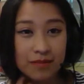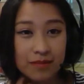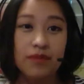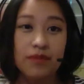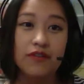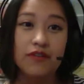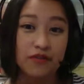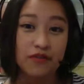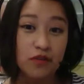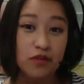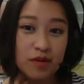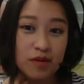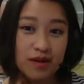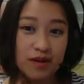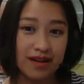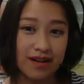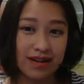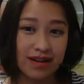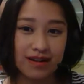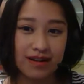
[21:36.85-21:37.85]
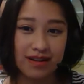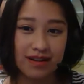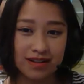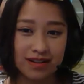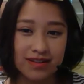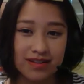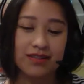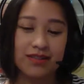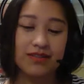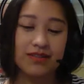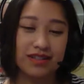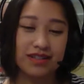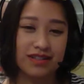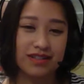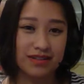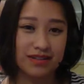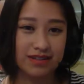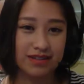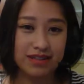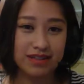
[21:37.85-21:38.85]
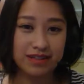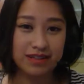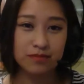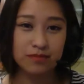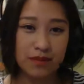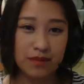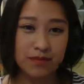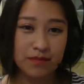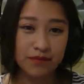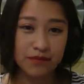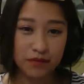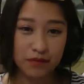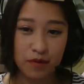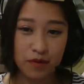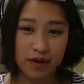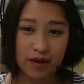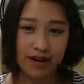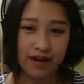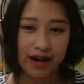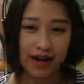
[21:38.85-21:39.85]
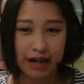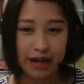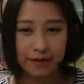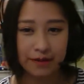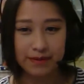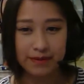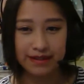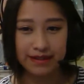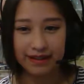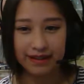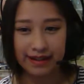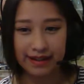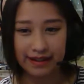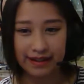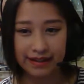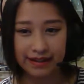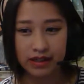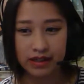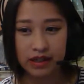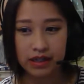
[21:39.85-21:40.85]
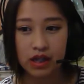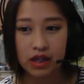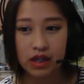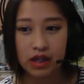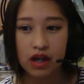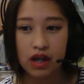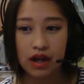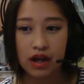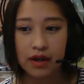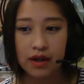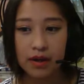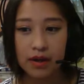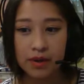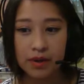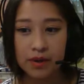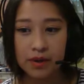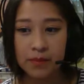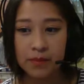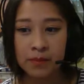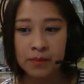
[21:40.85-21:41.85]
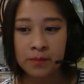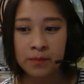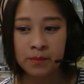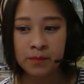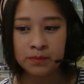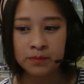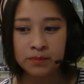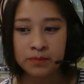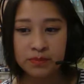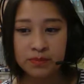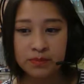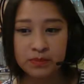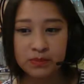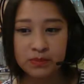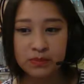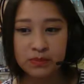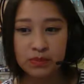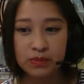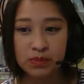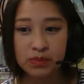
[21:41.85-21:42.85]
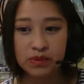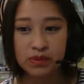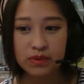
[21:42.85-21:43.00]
Before, so this is me before, I'd be like, um,